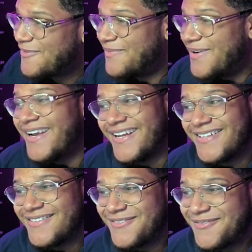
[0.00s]
But
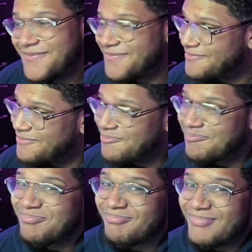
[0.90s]

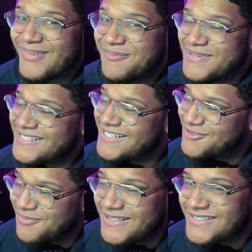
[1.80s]

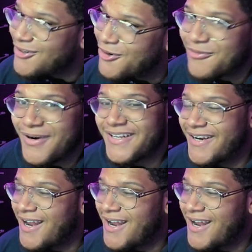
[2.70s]
potential best girl right there.